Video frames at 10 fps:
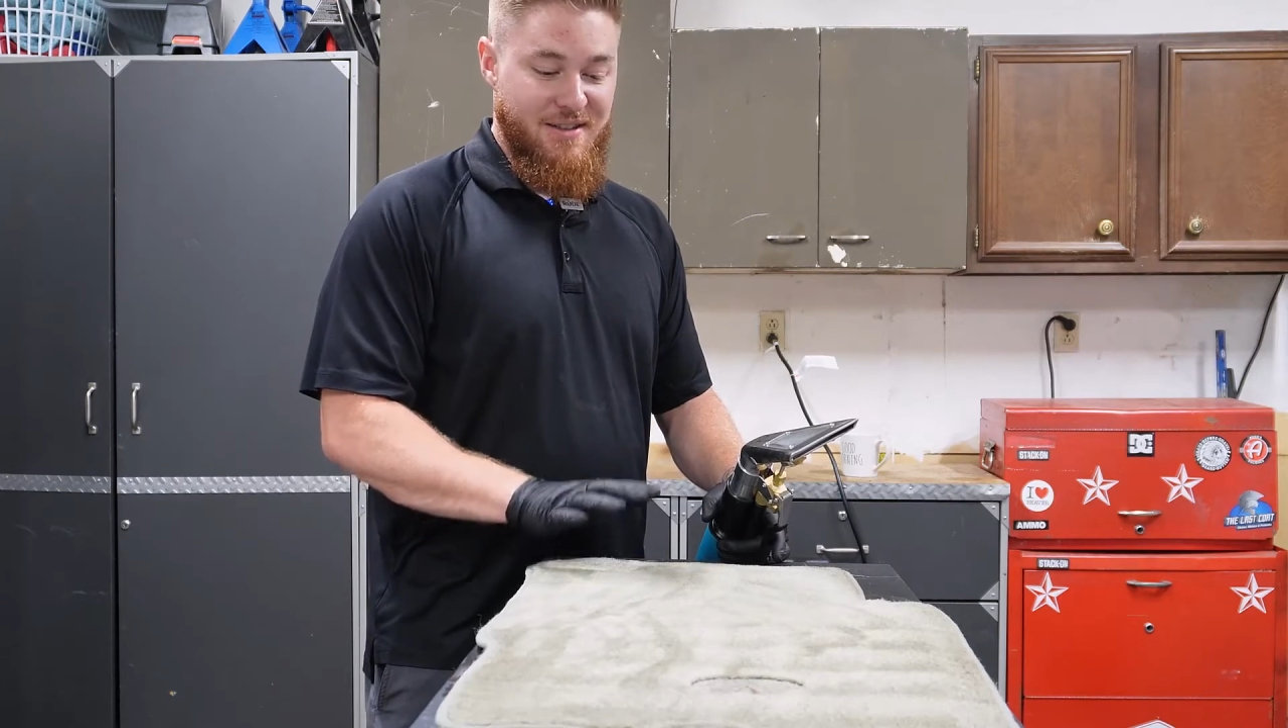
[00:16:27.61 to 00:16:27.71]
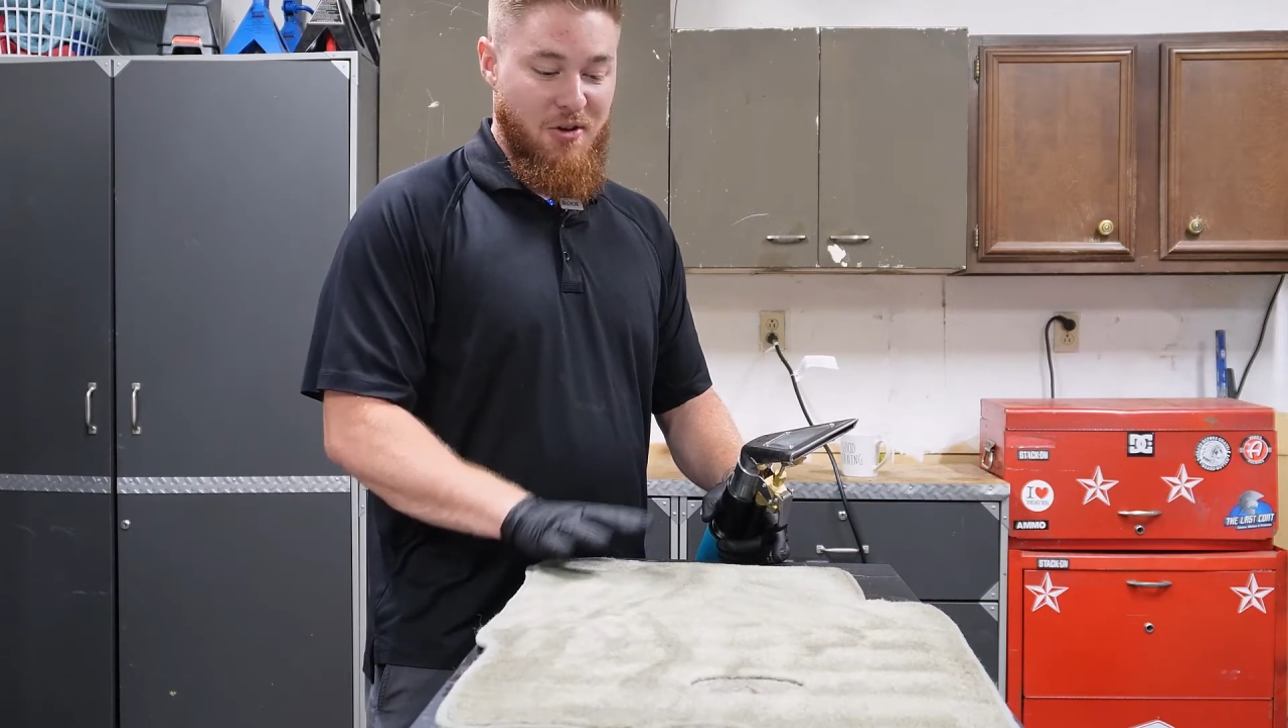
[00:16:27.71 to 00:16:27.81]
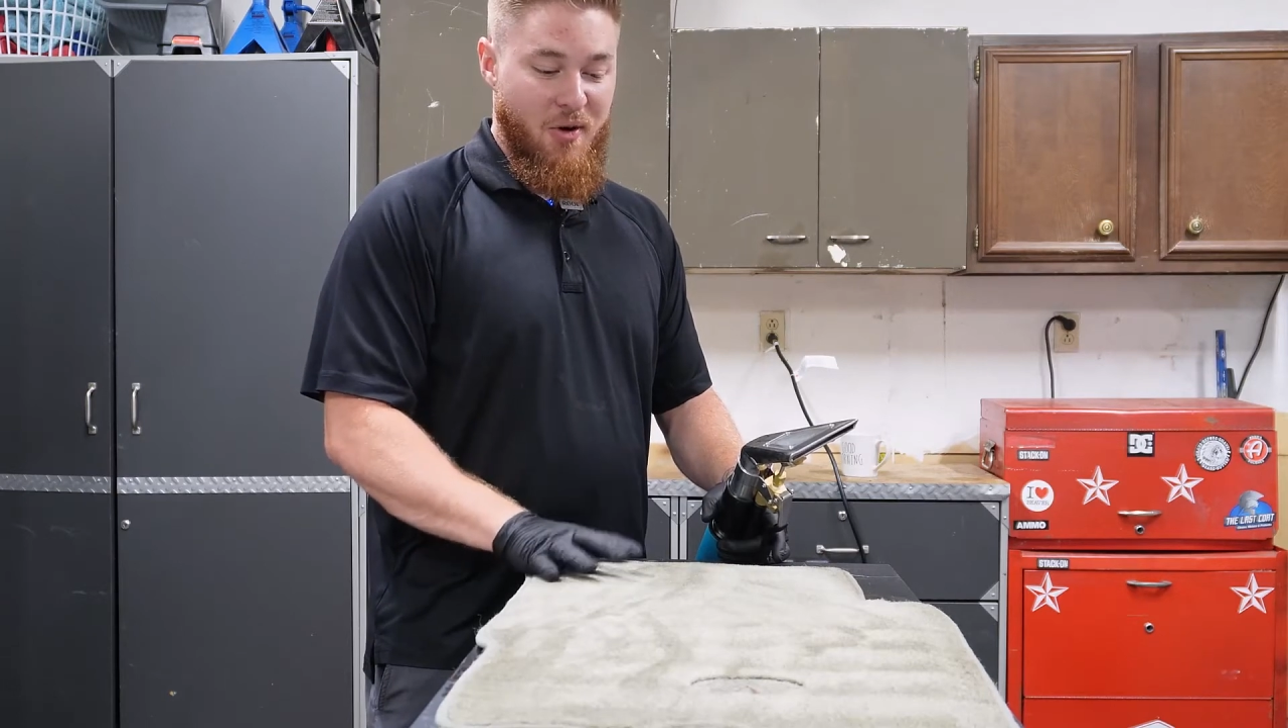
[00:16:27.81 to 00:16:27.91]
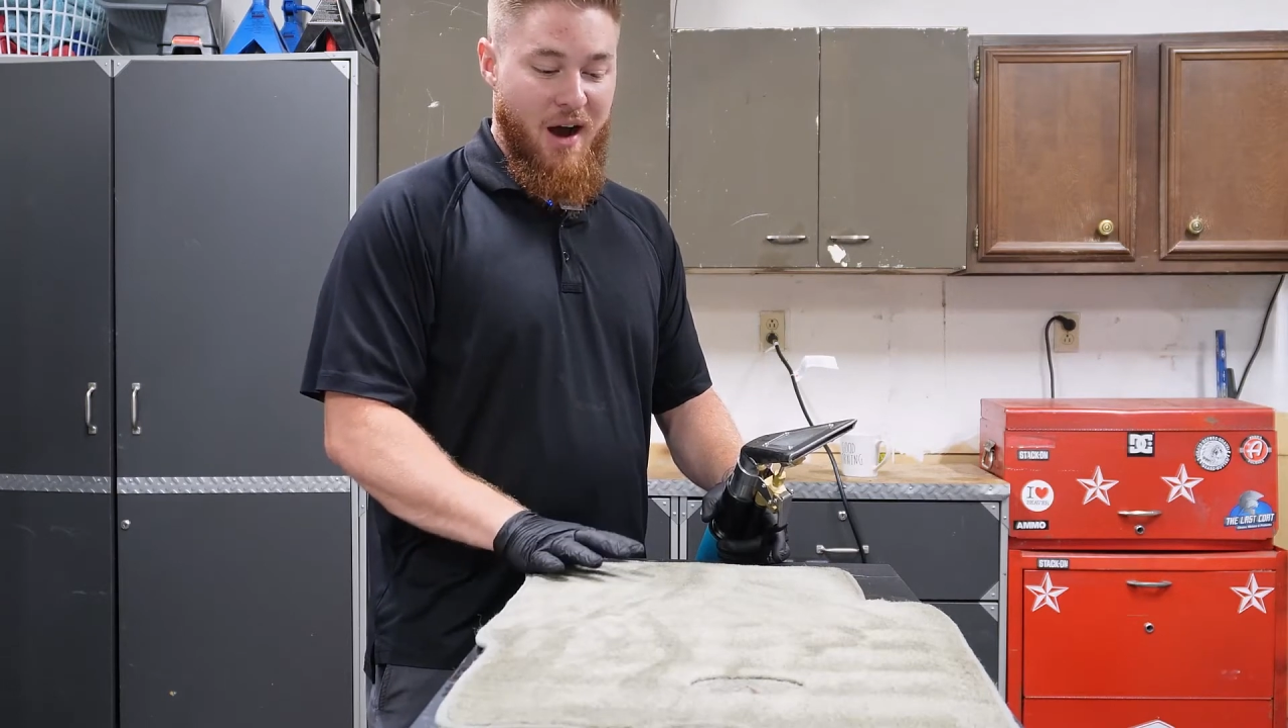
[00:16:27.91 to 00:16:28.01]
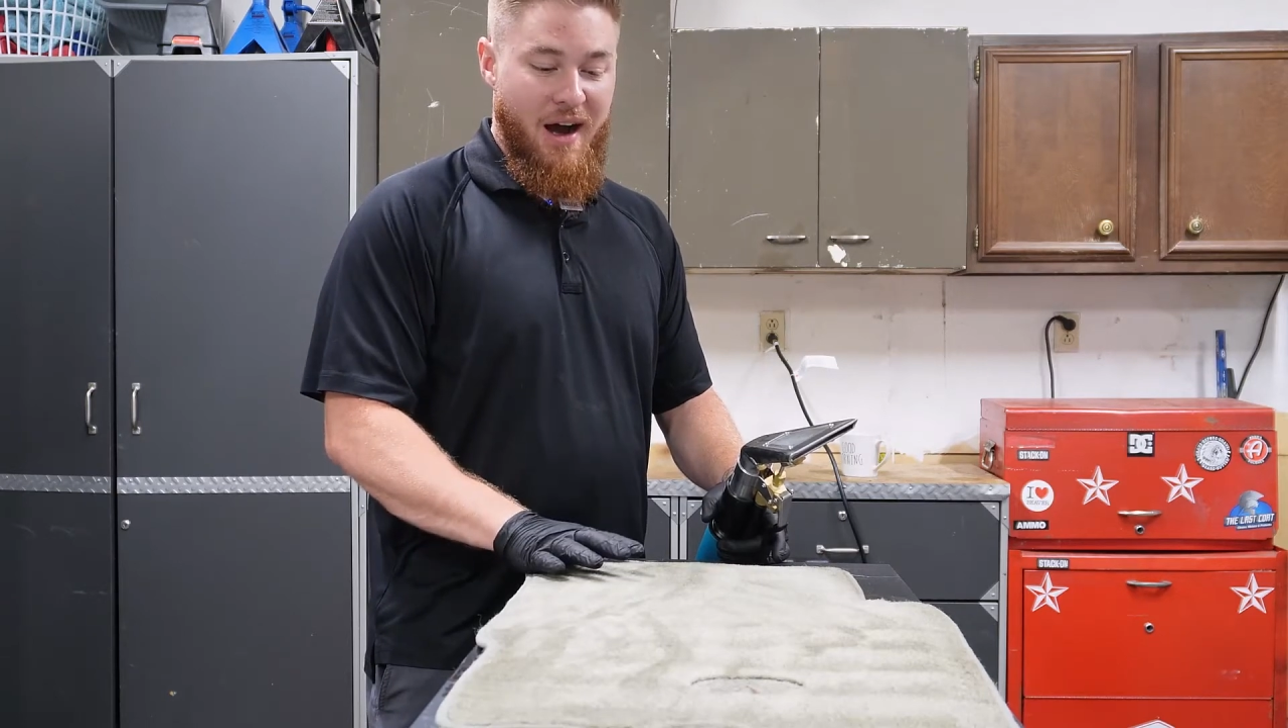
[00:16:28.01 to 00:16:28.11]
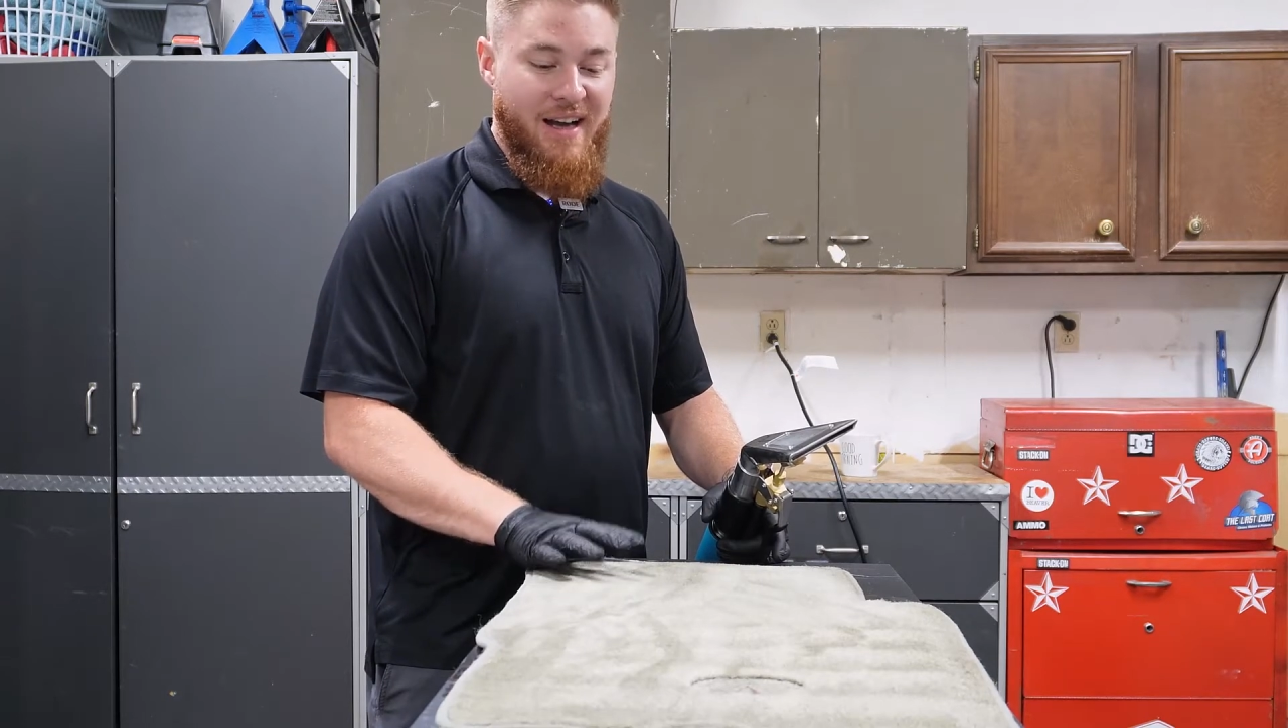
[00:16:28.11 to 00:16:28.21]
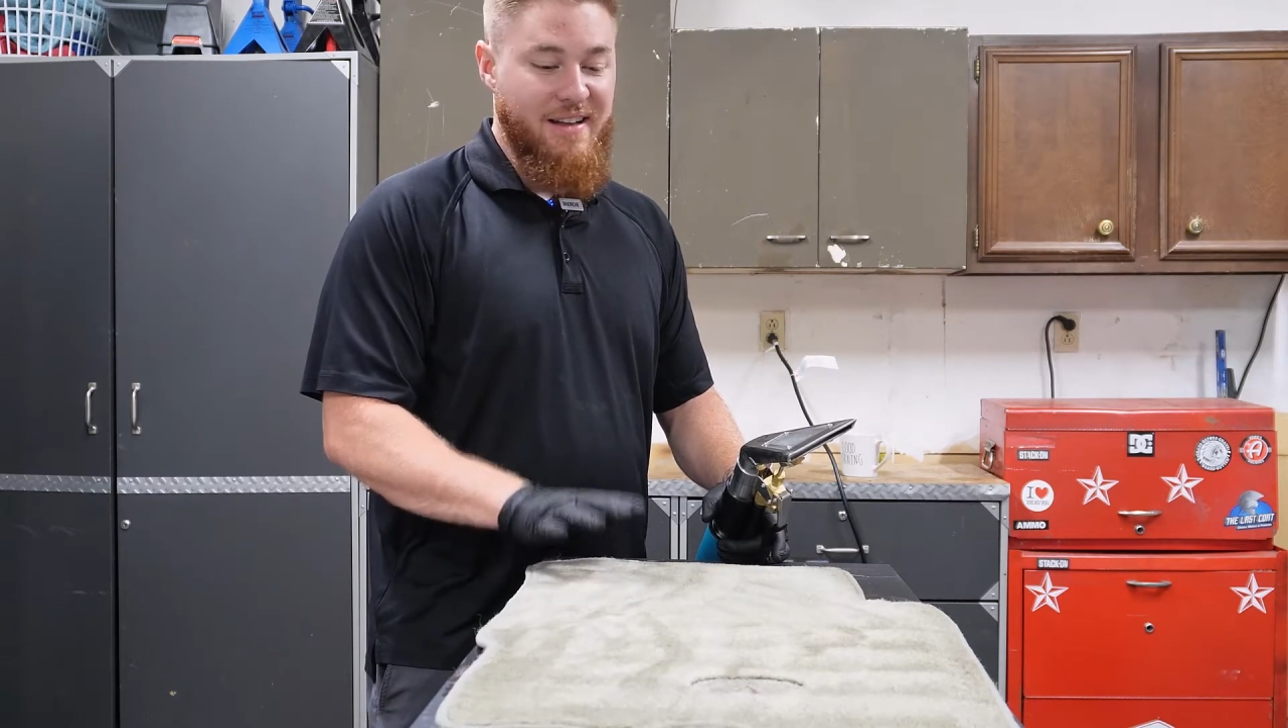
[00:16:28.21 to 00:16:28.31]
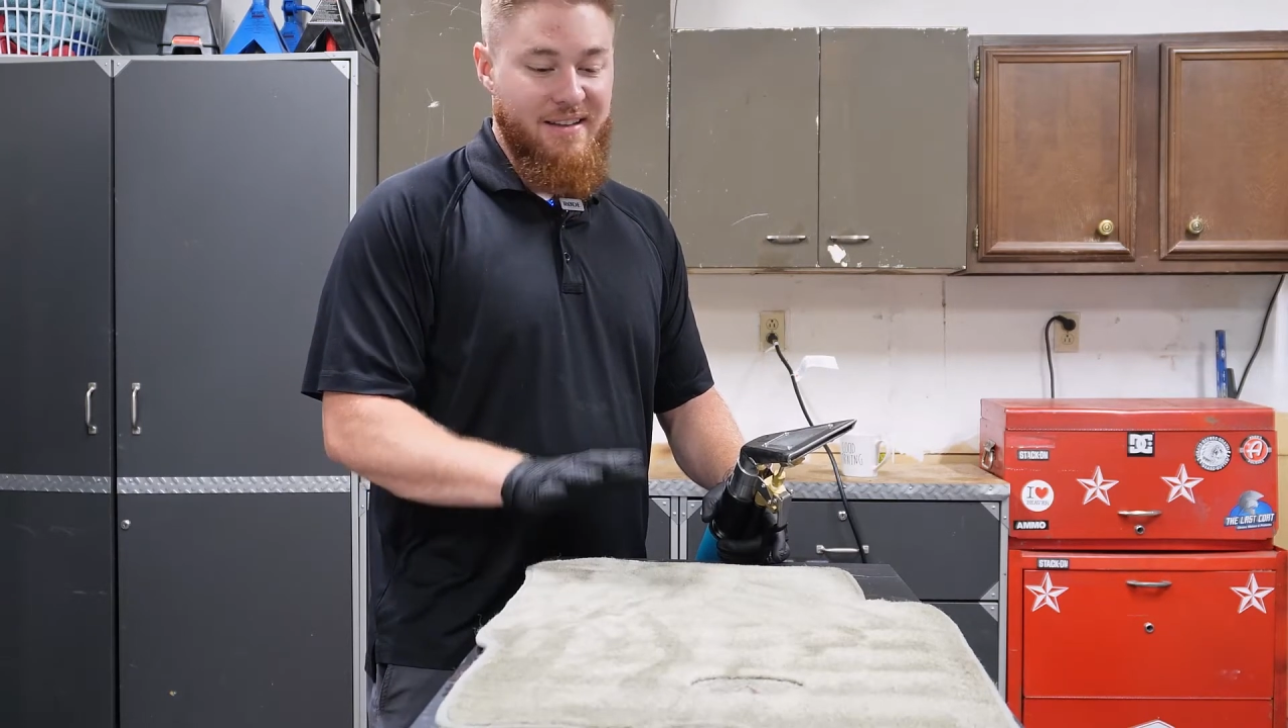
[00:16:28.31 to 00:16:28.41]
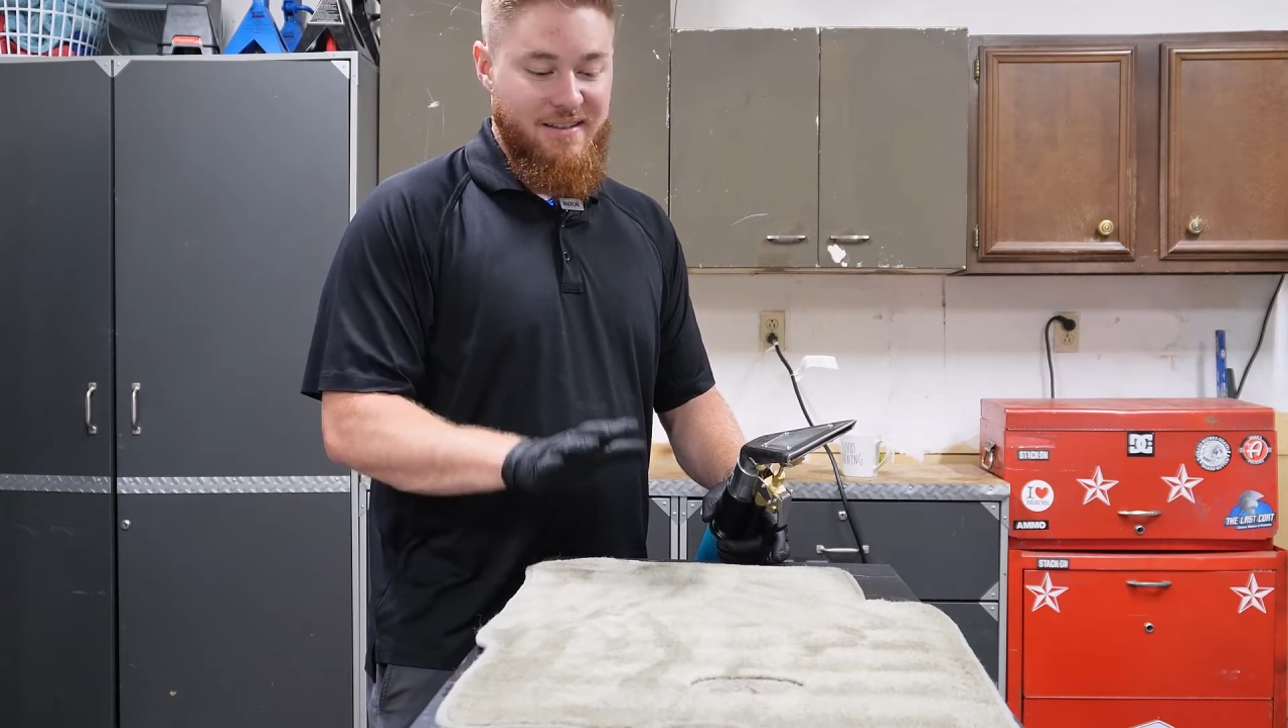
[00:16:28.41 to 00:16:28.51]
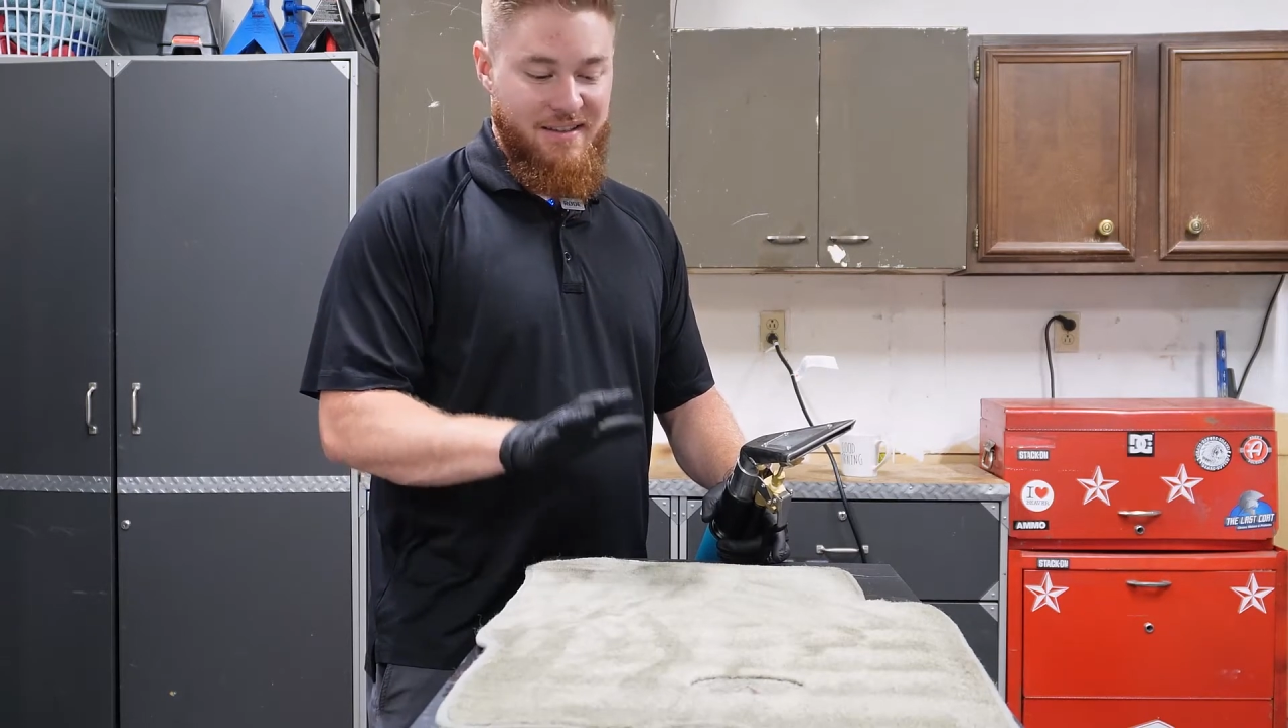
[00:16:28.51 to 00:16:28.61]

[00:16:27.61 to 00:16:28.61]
so hot,